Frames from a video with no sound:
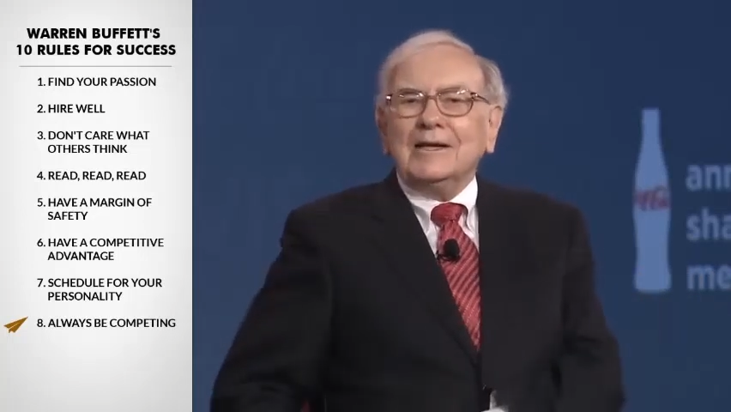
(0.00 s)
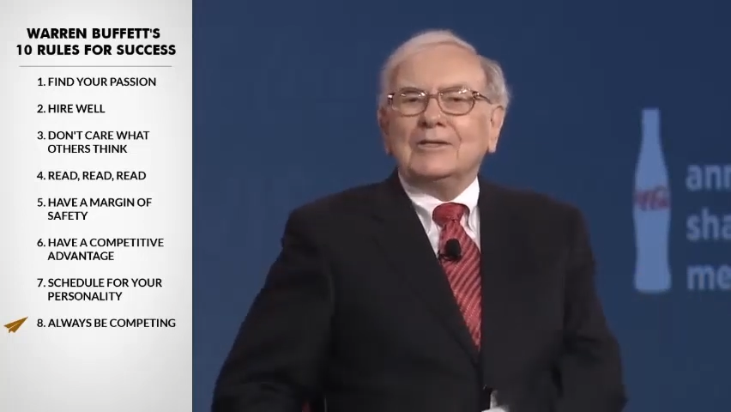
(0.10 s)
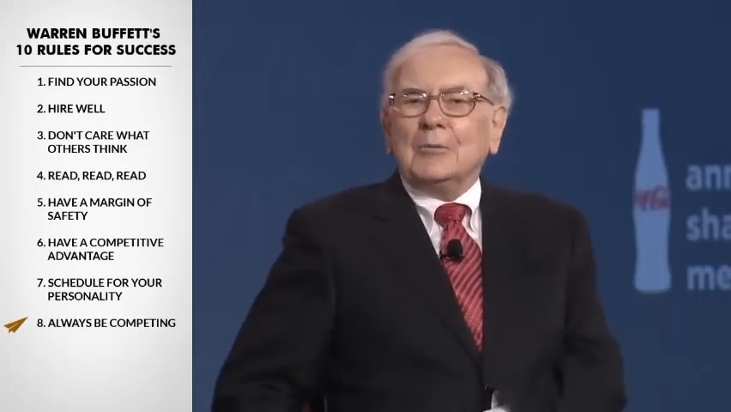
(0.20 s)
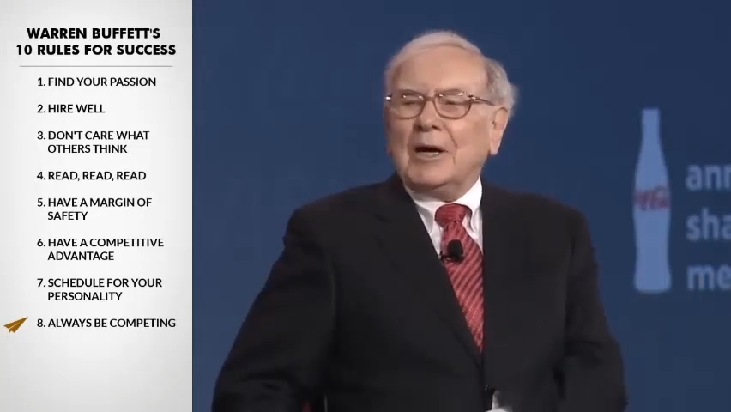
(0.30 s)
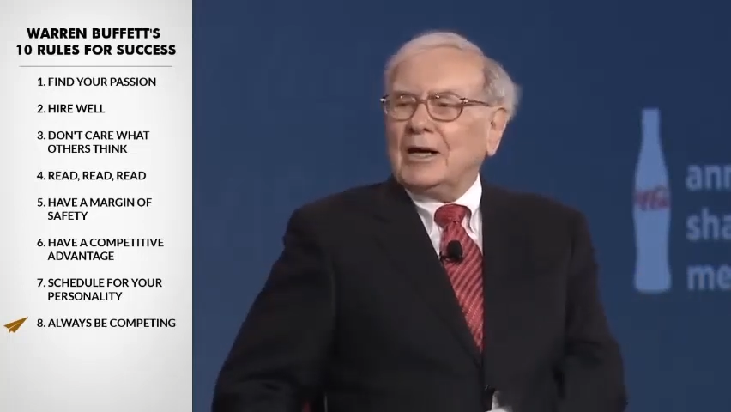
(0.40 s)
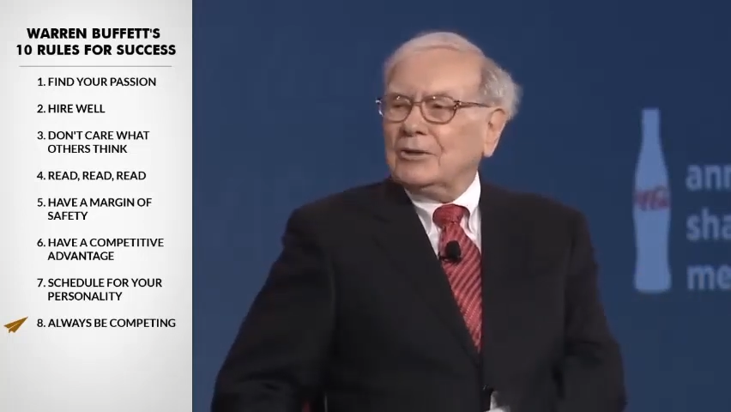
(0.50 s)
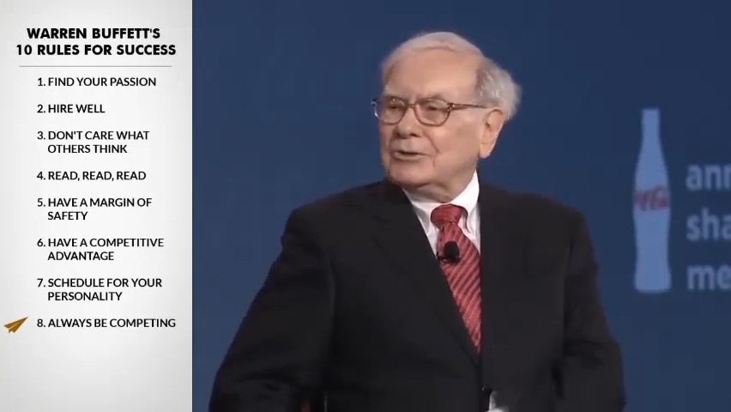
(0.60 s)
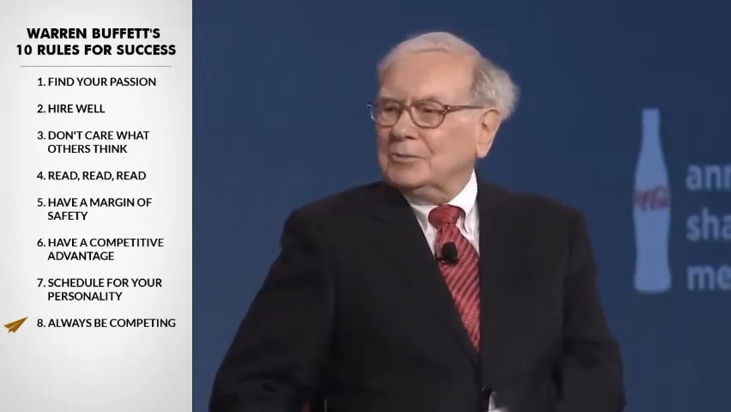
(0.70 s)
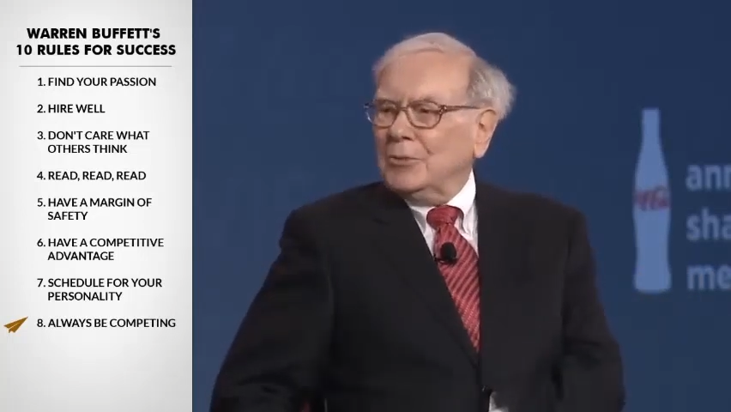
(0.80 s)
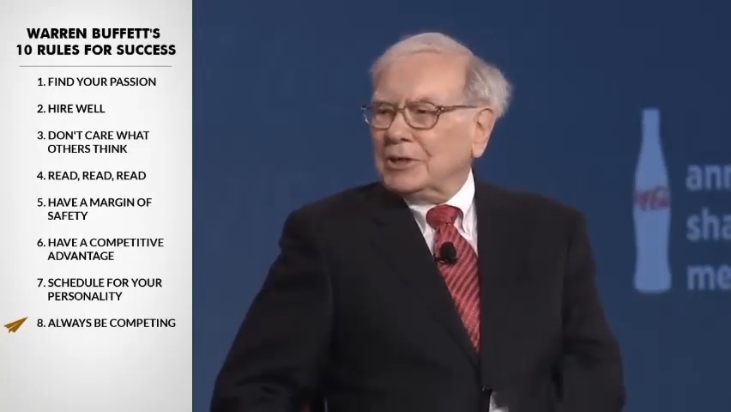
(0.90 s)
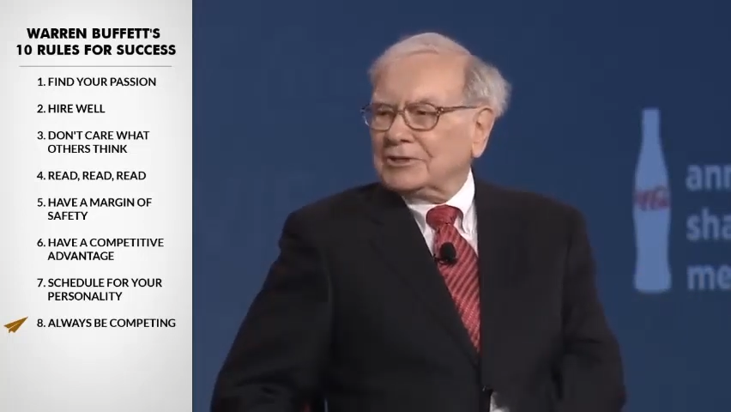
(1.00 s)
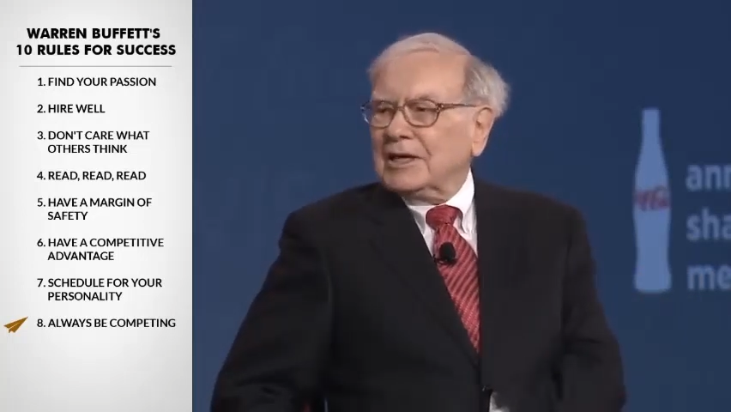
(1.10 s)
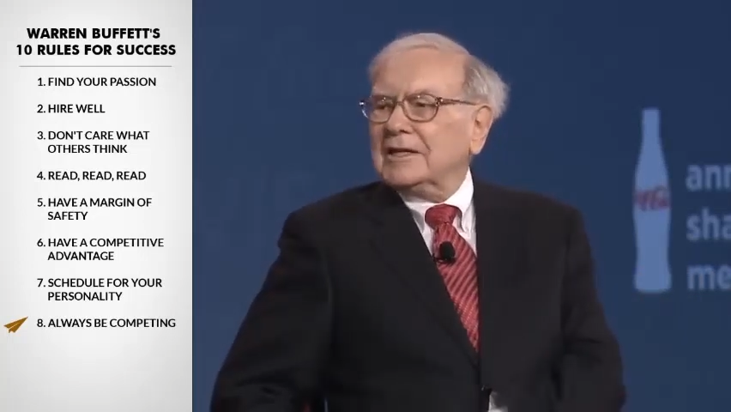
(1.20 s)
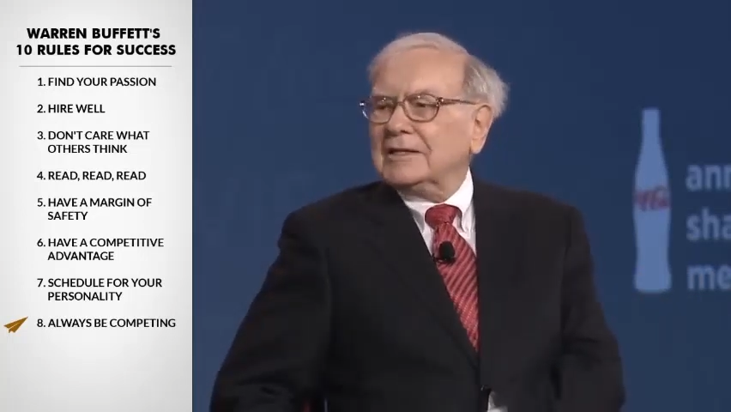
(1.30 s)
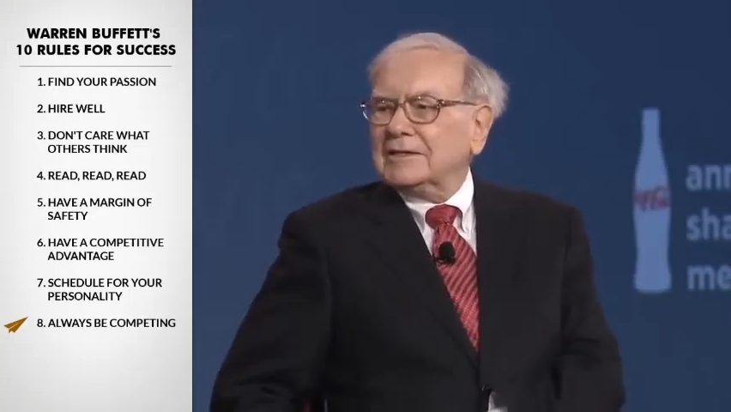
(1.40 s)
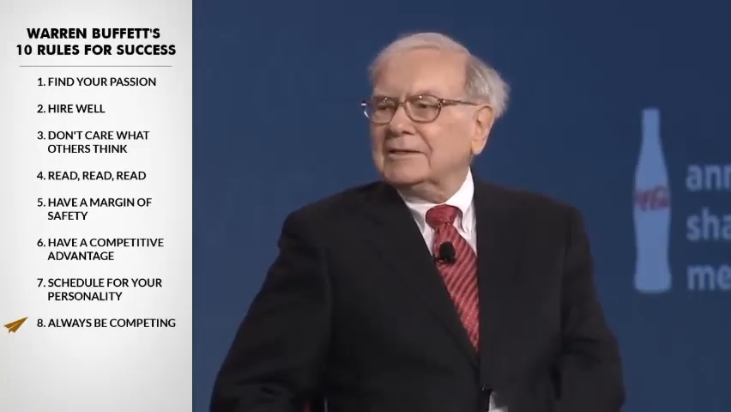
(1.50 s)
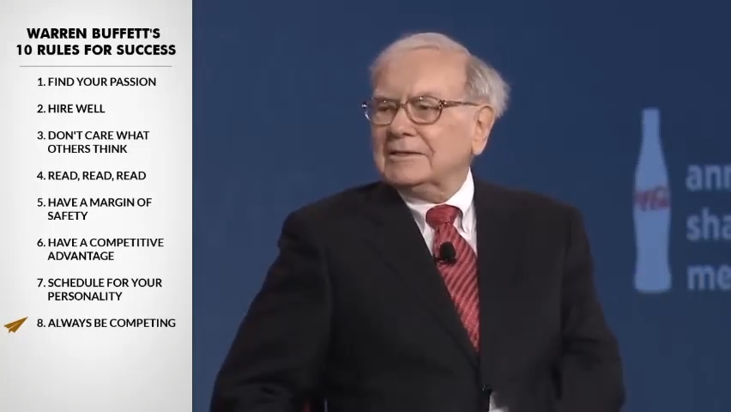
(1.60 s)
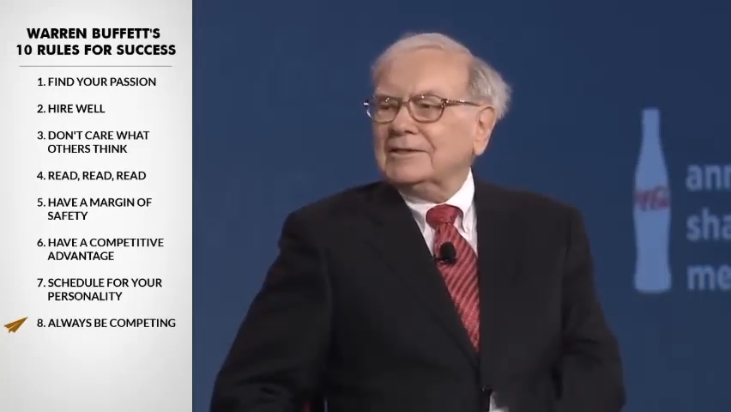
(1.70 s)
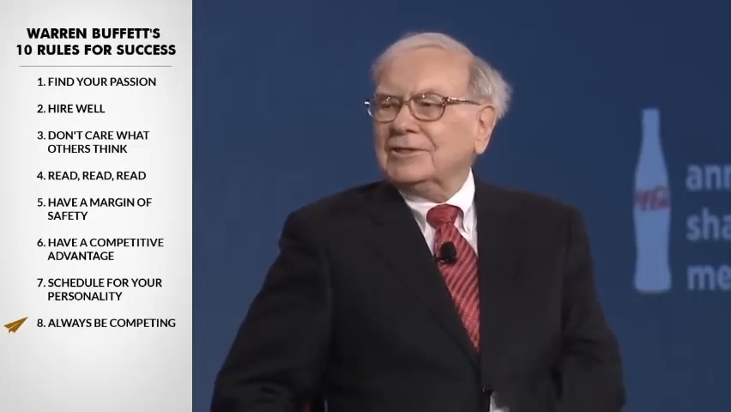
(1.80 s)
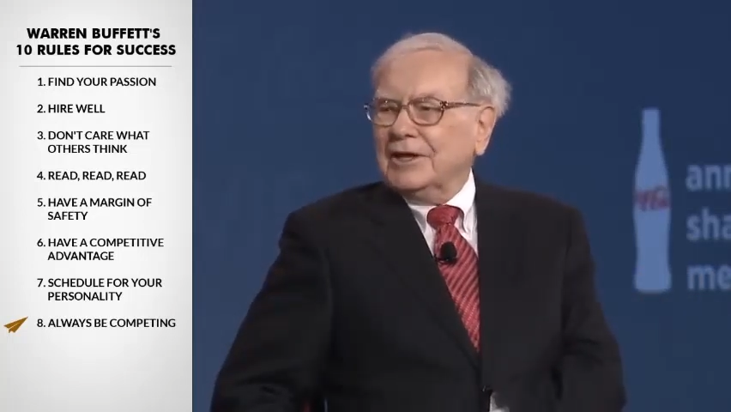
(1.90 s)
tomorrow is more exciting
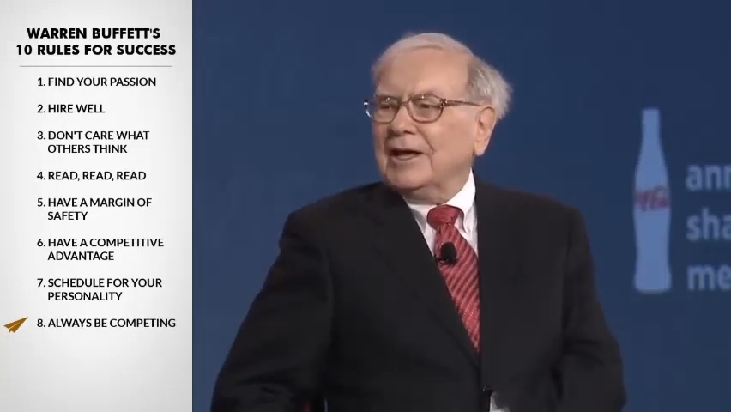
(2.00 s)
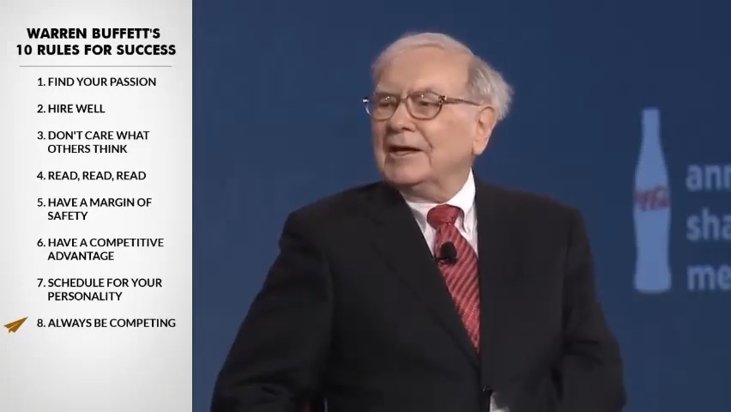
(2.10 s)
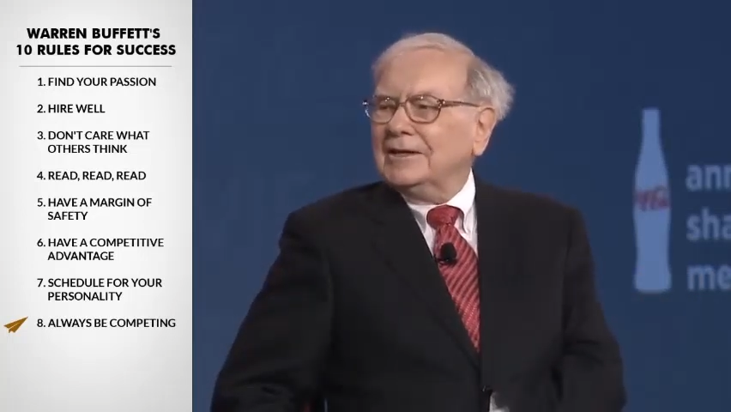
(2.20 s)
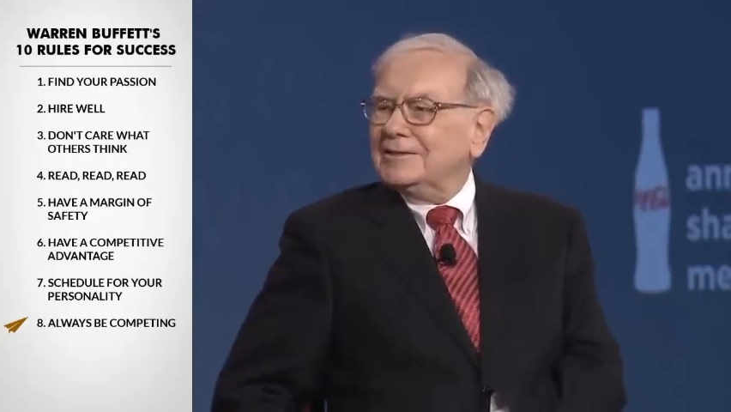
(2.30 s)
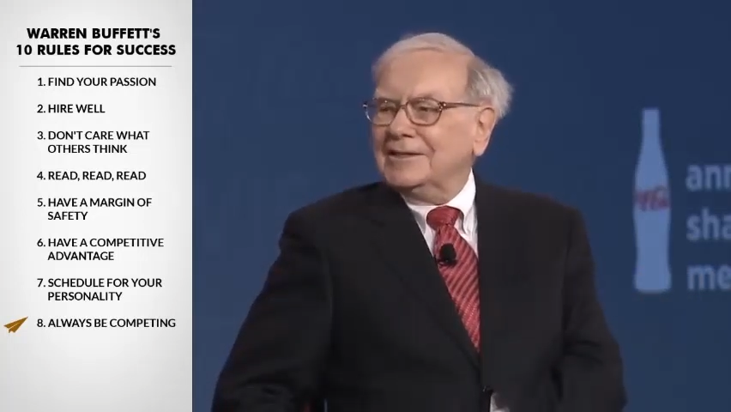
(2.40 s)
than today,